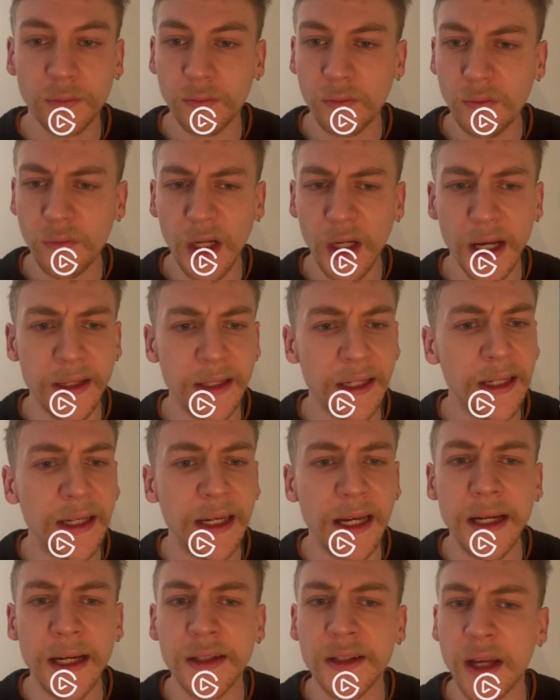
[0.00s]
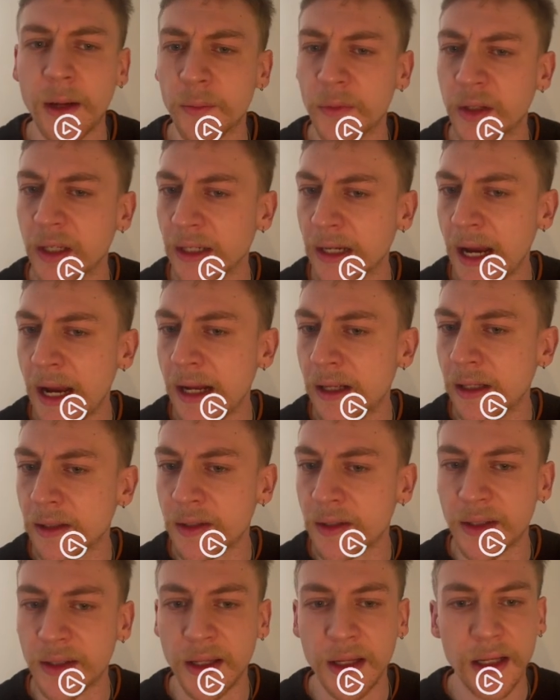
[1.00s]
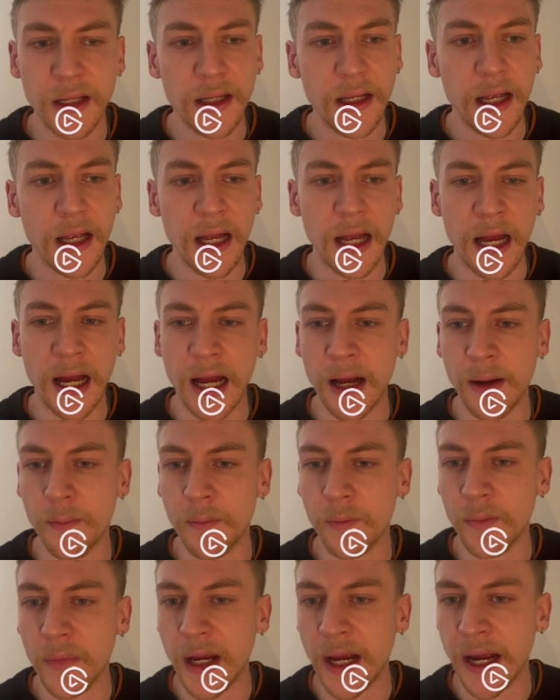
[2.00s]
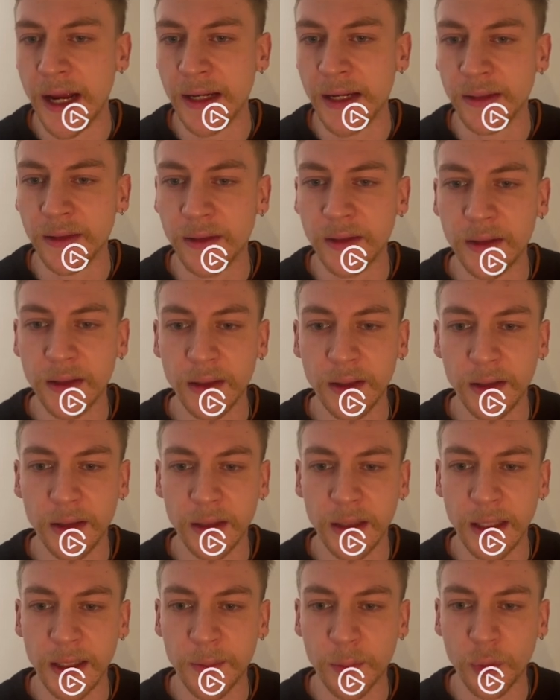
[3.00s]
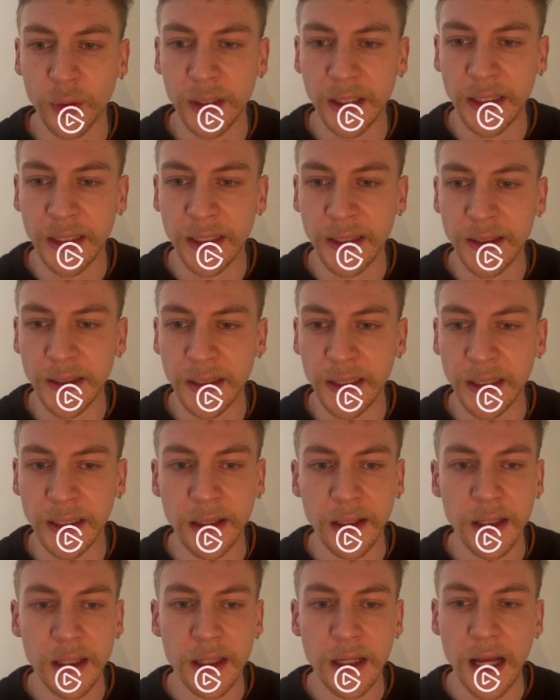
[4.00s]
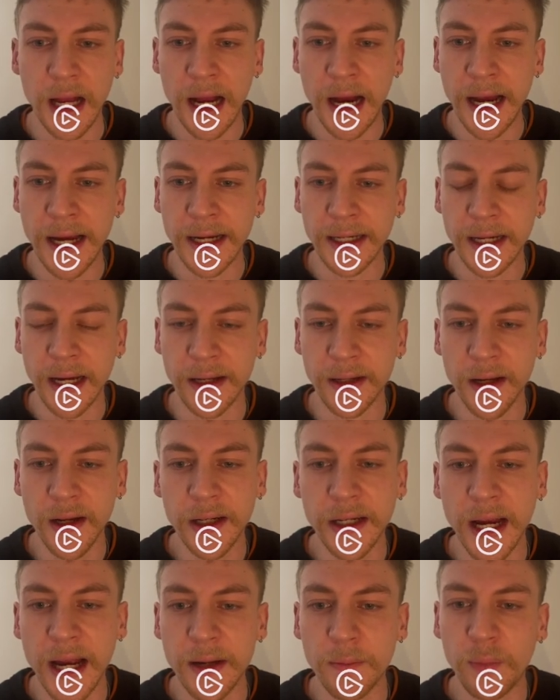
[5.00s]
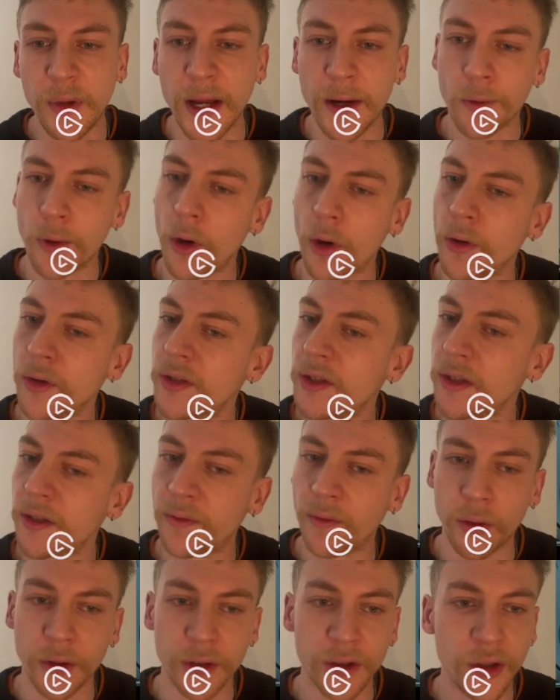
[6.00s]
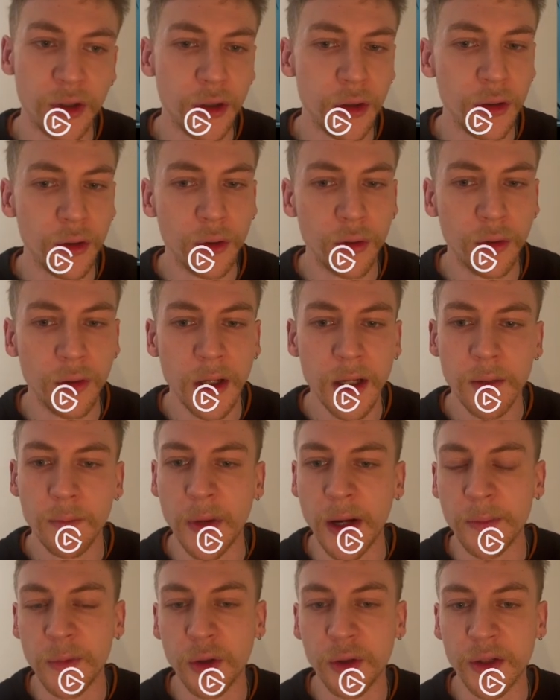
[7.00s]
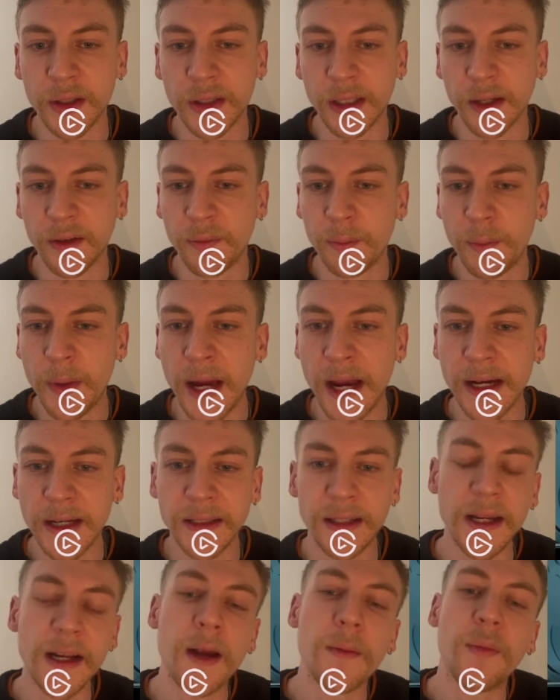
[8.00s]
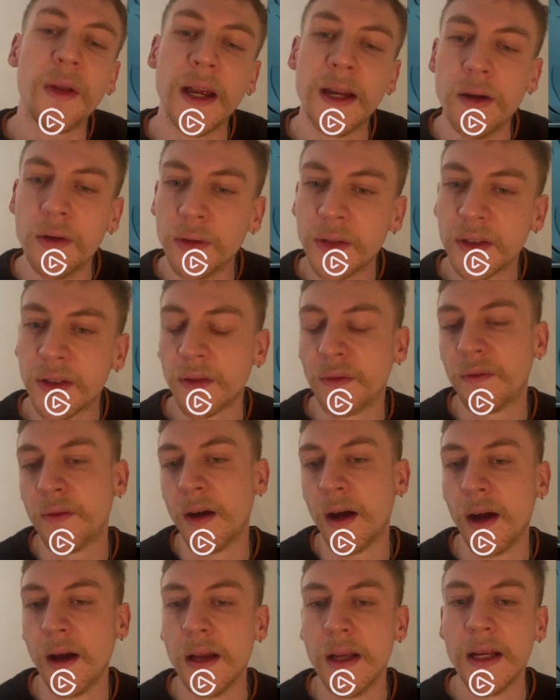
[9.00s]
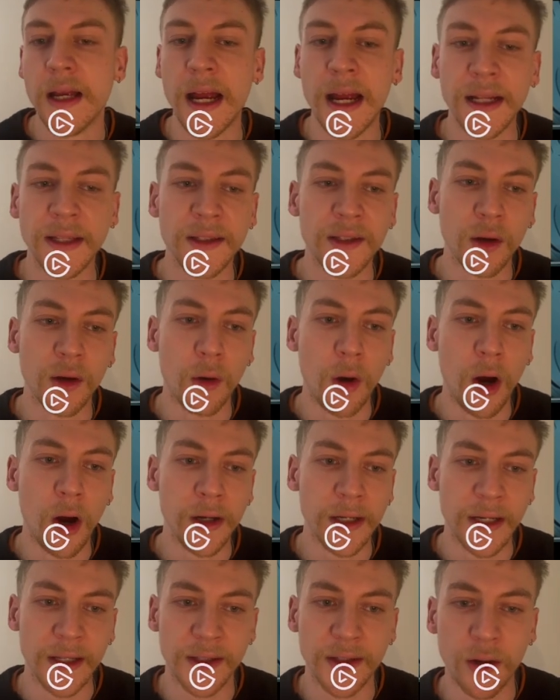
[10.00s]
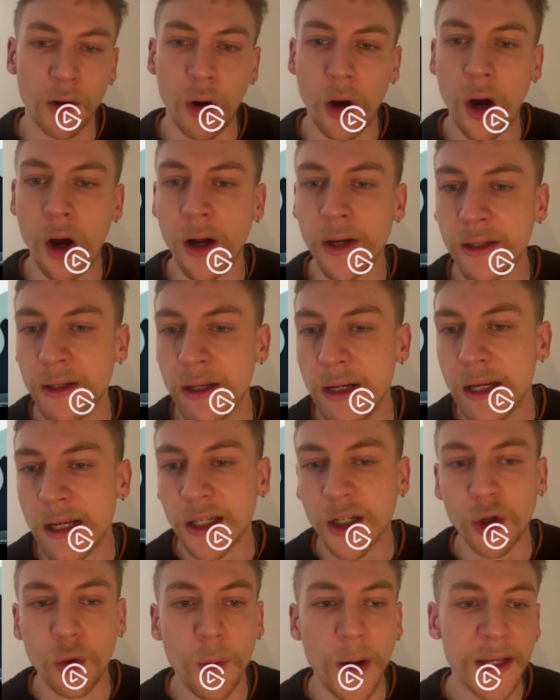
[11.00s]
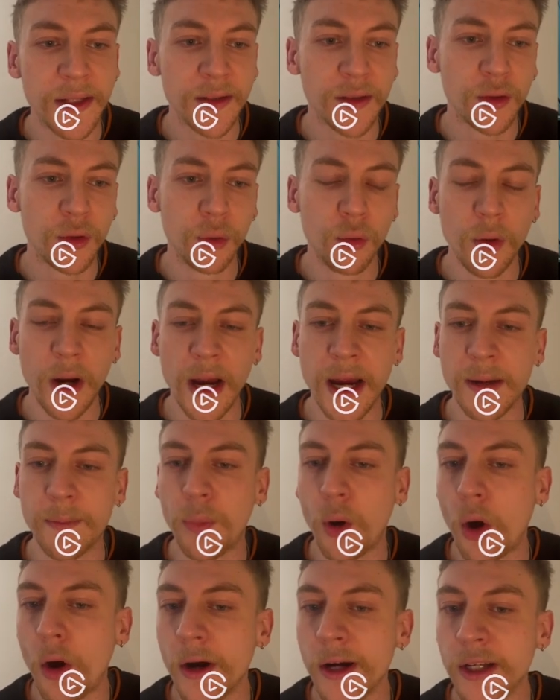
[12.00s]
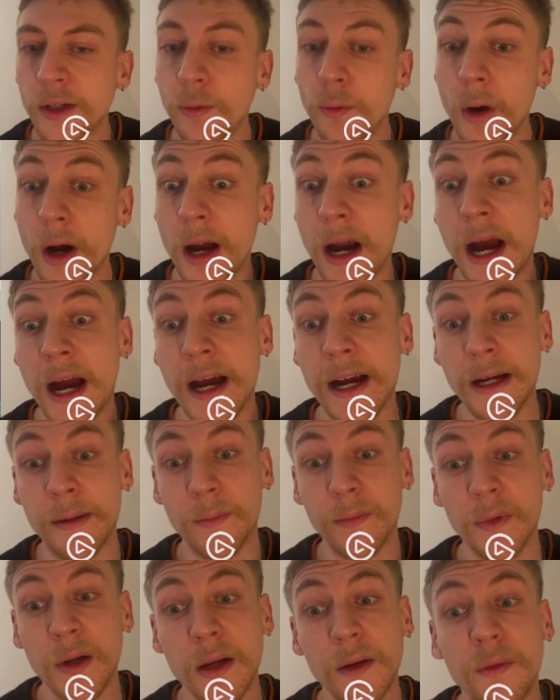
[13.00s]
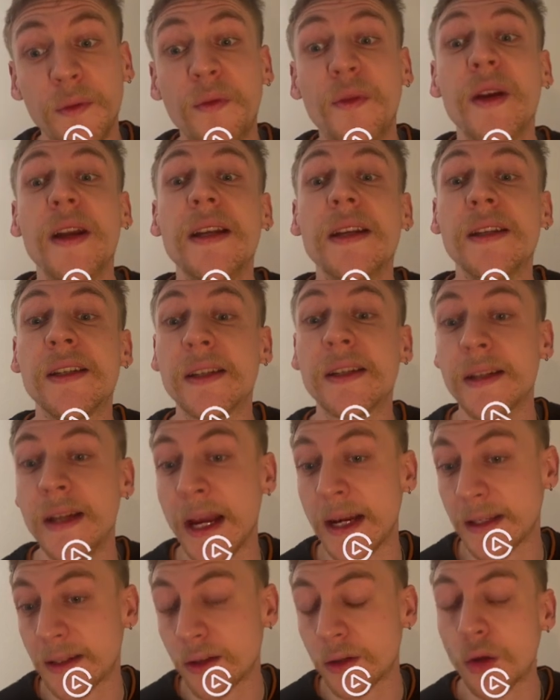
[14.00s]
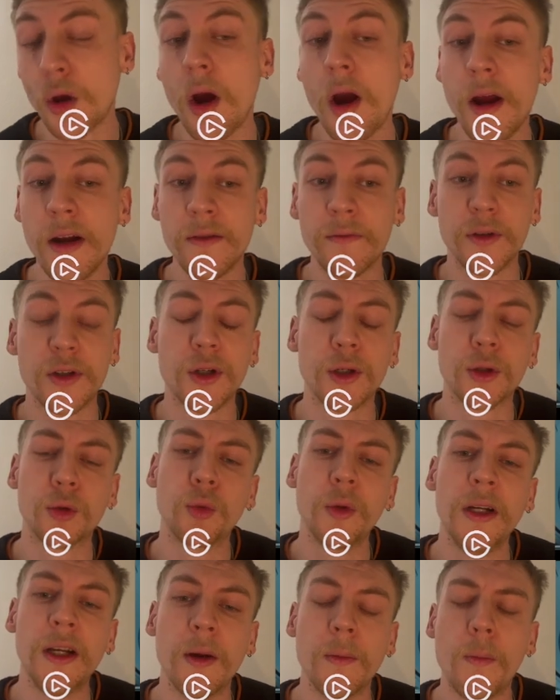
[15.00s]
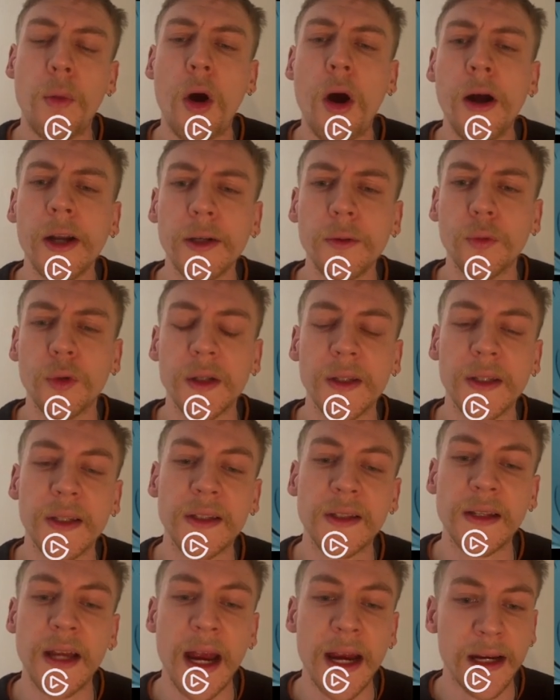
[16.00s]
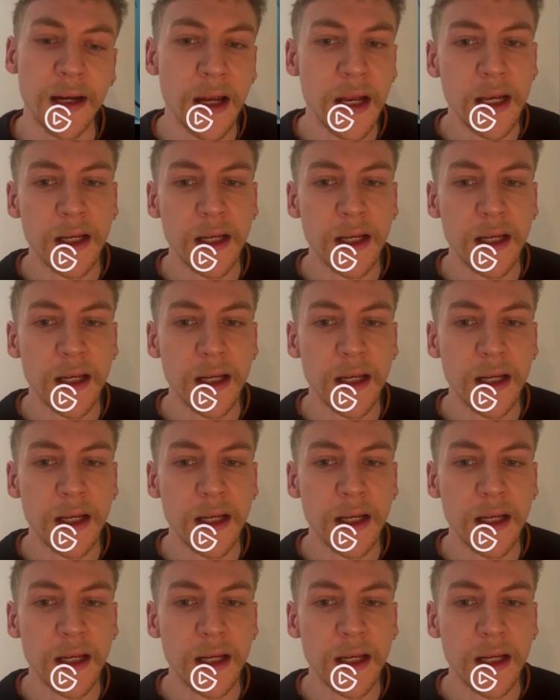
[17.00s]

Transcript: I think he inked something else. And it's pretty easy. I can again play roses for 2, my muses give back, then I play Lucifer, and so on and so on. Quest to a point where I am finished next turn, which is really important with this deck.